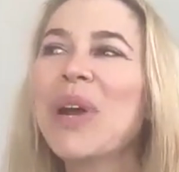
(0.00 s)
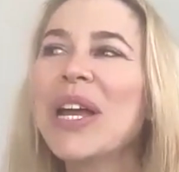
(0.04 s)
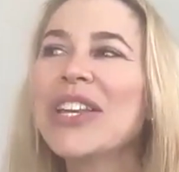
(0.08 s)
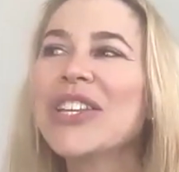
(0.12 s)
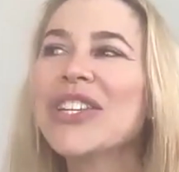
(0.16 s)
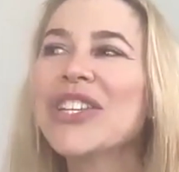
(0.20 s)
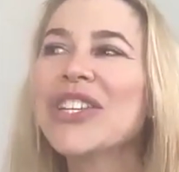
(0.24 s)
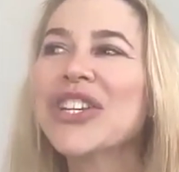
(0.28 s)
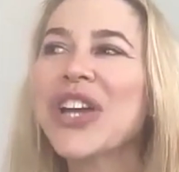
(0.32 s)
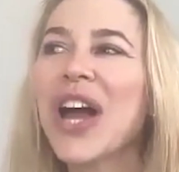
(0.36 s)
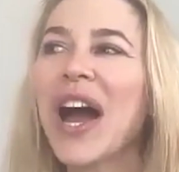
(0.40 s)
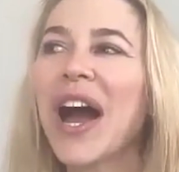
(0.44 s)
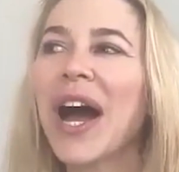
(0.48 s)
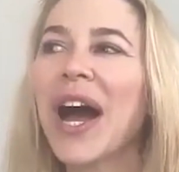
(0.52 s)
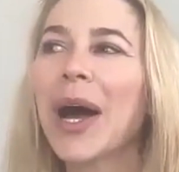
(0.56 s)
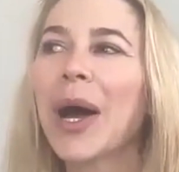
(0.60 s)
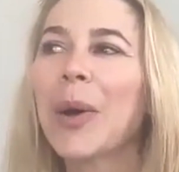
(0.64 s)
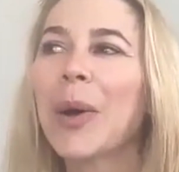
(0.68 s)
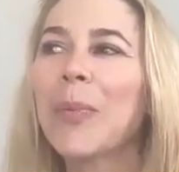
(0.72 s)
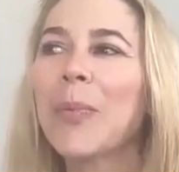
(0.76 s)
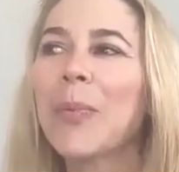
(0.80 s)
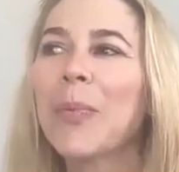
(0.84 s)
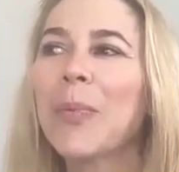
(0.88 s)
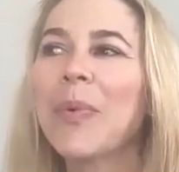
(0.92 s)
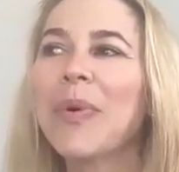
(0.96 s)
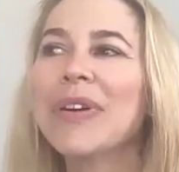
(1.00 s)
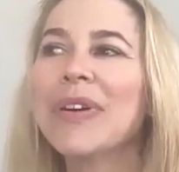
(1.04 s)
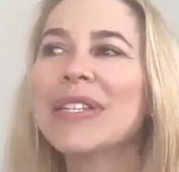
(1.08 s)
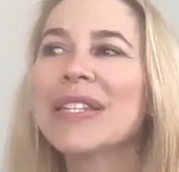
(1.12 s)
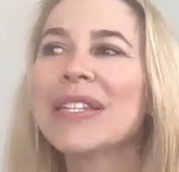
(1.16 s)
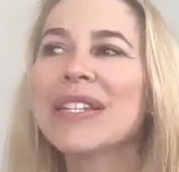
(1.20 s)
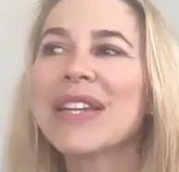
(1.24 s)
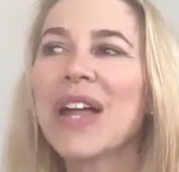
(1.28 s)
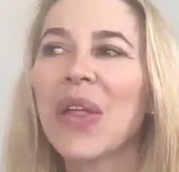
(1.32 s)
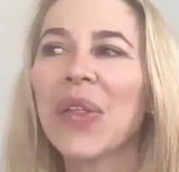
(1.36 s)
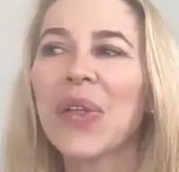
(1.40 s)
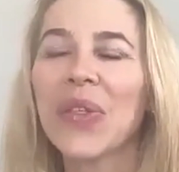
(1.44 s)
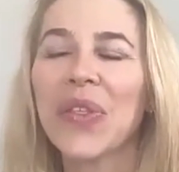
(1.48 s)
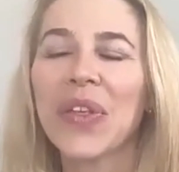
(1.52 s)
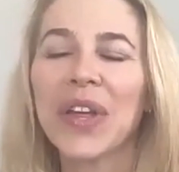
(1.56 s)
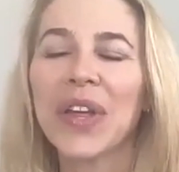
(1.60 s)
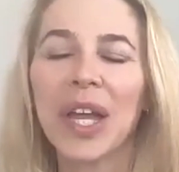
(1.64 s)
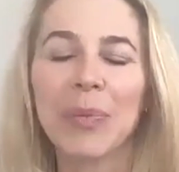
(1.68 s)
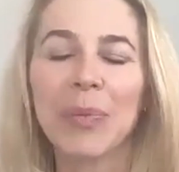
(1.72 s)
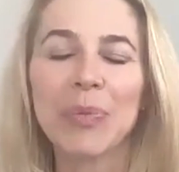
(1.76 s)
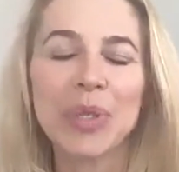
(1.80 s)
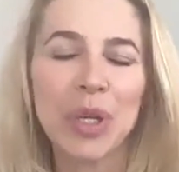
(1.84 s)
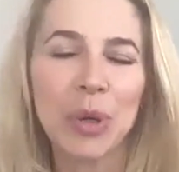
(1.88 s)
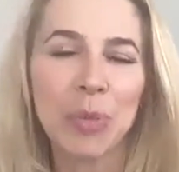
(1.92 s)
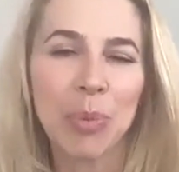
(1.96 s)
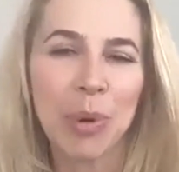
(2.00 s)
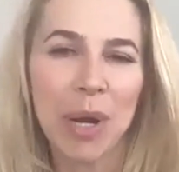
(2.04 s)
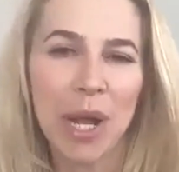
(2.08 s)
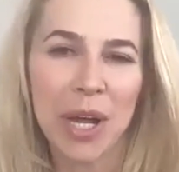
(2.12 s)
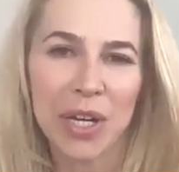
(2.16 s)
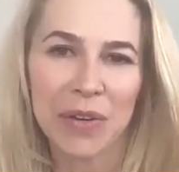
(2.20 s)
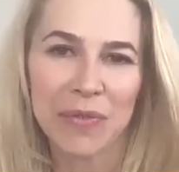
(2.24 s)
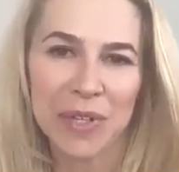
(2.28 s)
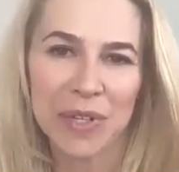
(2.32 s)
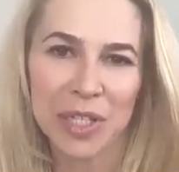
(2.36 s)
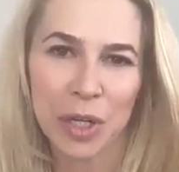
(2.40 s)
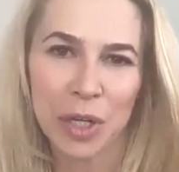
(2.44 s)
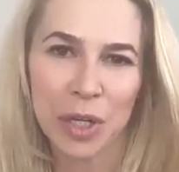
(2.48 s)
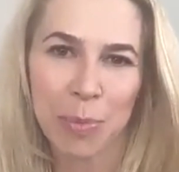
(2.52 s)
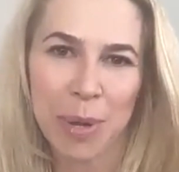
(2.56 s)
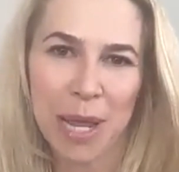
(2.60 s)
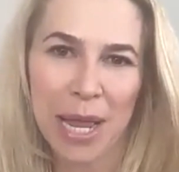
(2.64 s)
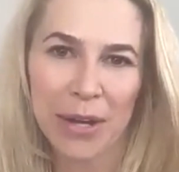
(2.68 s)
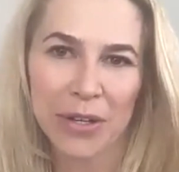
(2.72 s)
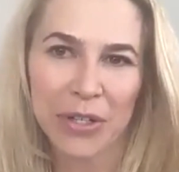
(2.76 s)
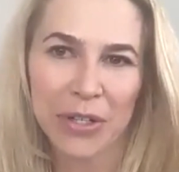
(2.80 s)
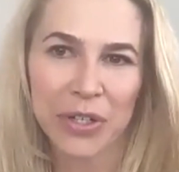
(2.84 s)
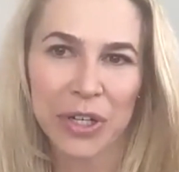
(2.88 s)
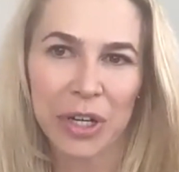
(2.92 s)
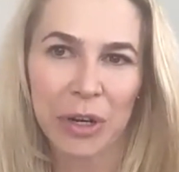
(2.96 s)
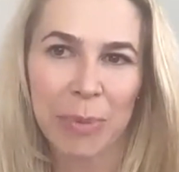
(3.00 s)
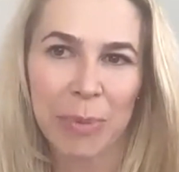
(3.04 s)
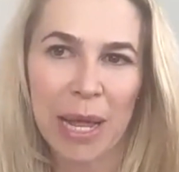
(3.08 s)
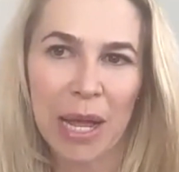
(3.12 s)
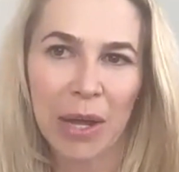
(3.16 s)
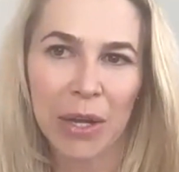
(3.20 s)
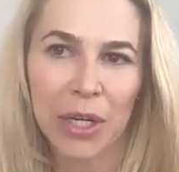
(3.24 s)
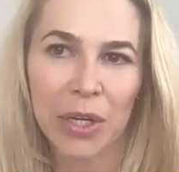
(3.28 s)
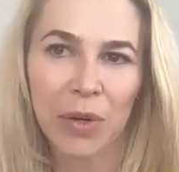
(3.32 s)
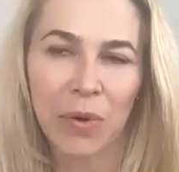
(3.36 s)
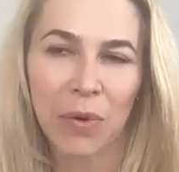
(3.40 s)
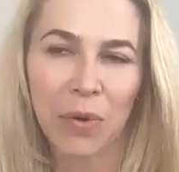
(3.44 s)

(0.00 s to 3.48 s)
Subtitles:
which is another thing I'm so proud of and so passionate about.